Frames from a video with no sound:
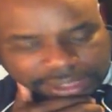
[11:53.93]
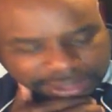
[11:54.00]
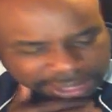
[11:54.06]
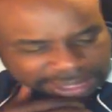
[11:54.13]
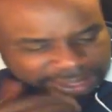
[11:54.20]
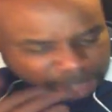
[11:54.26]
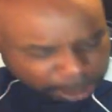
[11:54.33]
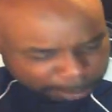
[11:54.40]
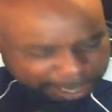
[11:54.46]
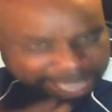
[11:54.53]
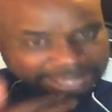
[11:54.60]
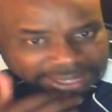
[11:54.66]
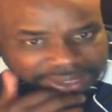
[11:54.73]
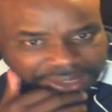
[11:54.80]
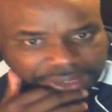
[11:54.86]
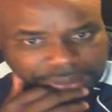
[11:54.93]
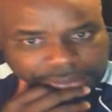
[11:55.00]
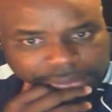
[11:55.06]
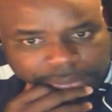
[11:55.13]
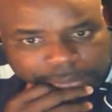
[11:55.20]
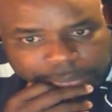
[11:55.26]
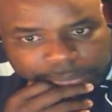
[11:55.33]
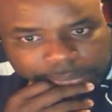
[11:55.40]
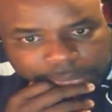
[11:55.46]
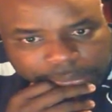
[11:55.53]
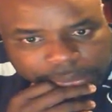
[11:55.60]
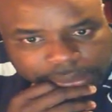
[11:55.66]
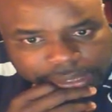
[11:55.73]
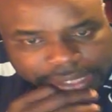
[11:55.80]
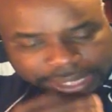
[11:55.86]
Let's go back to Job.
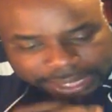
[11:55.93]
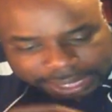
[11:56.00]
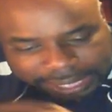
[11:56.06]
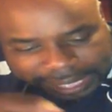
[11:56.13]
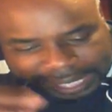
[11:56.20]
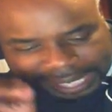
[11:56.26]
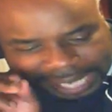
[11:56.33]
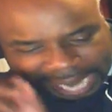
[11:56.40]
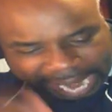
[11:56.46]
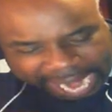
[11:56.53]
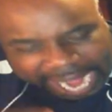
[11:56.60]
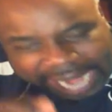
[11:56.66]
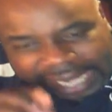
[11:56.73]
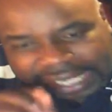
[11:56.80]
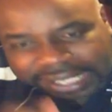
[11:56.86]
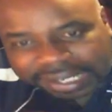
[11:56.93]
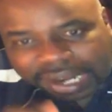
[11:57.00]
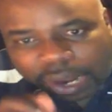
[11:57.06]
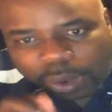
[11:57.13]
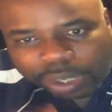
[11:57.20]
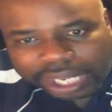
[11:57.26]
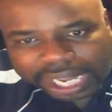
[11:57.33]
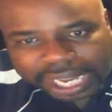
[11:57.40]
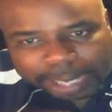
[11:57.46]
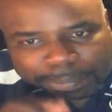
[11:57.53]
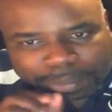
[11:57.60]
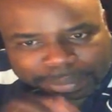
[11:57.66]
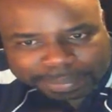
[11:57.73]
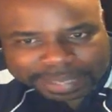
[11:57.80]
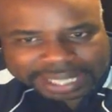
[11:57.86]
He had to go get
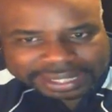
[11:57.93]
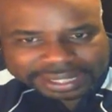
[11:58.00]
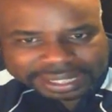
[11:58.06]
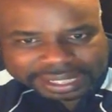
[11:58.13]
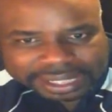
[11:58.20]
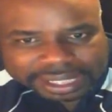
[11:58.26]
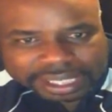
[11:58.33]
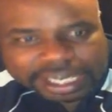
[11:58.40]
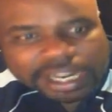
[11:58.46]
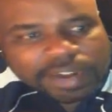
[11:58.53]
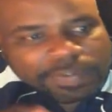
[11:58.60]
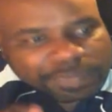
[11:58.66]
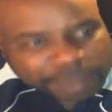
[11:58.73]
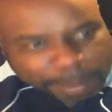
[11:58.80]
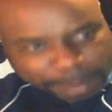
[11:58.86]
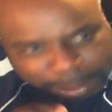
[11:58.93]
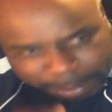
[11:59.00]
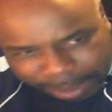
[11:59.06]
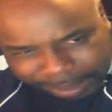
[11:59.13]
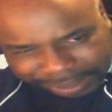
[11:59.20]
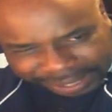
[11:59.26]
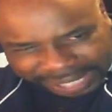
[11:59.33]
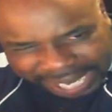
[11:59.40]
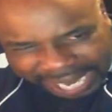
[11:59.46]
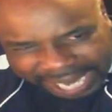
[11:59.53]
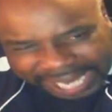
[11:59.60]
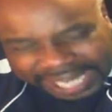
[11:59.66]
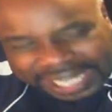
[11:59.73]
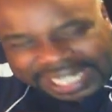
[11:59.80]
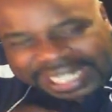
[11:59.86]
permission from the Most
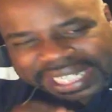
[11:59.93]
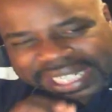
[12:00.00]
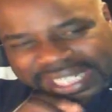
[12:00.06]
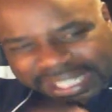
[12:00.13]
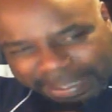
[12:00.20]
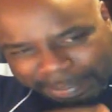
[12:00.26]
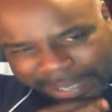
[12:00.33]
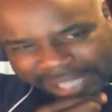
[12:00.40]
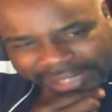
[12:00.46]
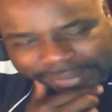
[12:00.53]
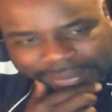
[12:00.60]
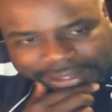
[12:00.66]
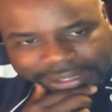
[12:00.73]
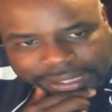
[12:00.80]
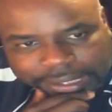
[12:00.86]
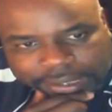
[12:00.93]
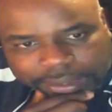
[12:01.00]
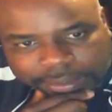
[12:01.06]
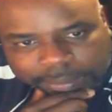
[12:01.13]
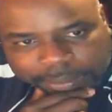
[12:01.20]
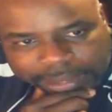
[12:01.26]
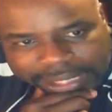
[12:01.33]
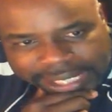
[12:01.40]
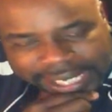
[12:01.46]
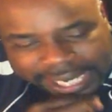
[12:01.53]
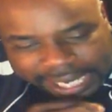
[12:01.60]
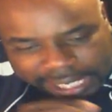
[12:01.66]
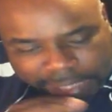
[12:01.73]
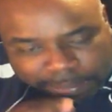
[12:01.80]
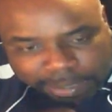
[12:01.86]
High to mess with Job.
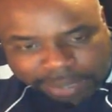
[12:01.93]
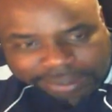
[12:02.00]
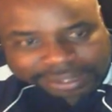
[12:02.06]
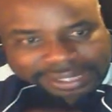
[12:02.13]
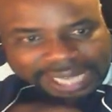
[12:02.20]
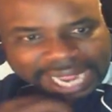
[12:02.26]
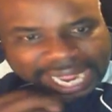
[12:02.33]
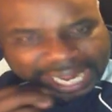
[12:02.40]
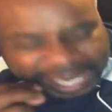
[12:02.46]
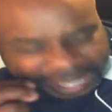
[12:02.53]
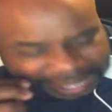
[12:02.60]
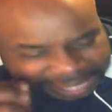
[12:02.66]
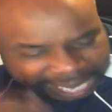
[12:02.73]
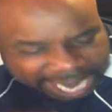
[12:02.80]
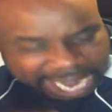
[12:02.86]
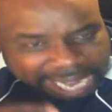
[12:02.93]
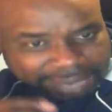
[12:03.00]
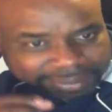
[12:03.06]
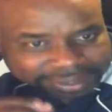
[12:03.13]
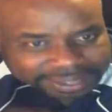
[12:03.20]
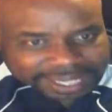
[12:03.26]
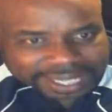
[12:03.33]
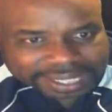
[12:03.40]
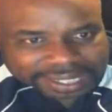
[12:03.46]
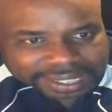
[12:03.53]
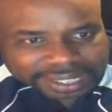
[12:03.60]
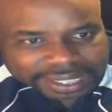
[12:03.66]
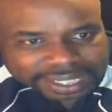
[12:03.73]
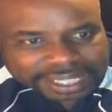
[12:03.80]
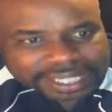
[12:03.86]
And the Most High allowed Satan
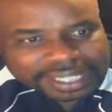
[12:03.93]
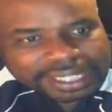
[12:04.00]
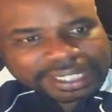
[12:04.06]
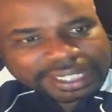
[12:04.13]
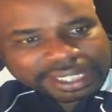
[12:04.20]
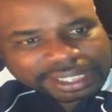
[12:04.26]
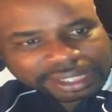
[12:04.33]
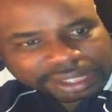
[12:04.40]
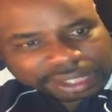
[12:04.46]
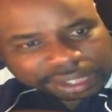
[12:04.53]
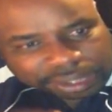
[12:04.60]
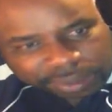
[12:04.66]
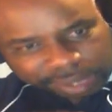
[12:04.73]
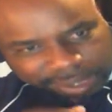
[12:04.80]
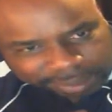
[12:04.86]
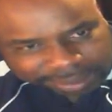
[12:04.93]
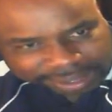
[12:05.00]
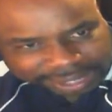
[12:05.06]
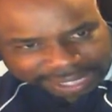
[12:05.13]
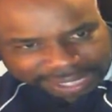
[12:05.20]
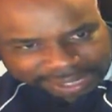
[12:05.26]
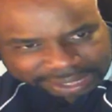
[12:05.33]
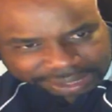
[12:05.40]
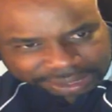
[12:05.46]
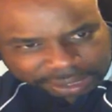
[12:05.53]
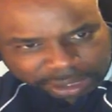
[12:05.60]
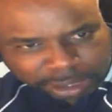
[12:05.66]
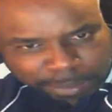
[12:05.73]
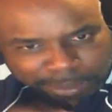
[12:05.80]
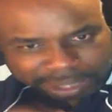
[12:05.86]
to do those things to
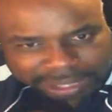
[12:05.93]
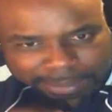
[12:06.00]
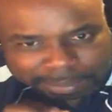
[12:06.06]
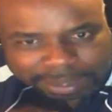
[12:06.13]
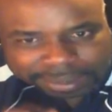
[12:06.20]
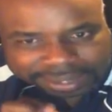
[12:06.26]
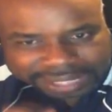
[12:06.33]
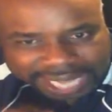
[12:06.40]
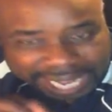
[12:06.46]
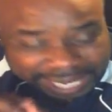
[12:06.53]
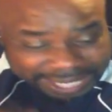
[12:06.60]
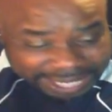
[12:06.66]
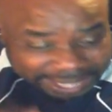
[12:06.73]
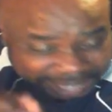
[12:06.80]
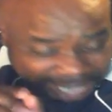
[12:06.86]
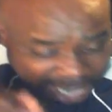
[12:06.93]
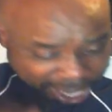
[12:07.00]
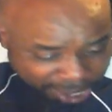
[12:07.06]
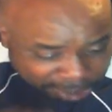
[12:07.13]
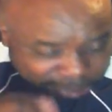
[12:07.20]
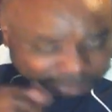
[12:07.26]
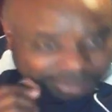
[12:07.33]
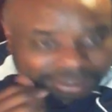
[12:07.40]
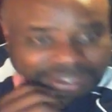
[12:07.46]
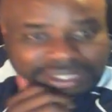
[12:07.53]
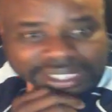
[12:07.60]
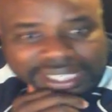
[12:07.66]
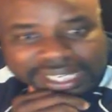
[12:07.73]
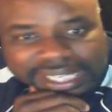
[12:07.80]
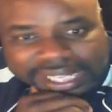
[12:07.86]
Job, but the Most High didn't cause
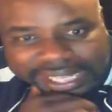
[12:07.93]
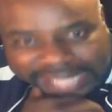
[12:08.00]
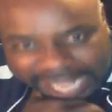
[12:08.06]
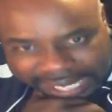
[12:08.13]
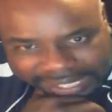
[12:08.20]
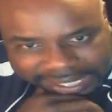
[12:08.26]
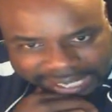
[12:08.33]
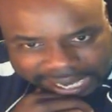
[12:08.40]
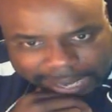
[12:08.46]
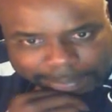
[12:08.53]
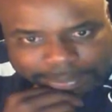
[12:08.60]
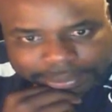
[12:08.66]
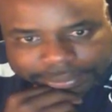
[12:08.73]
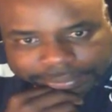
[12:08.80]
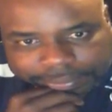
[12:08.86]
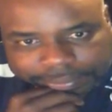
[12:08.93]
that to happen.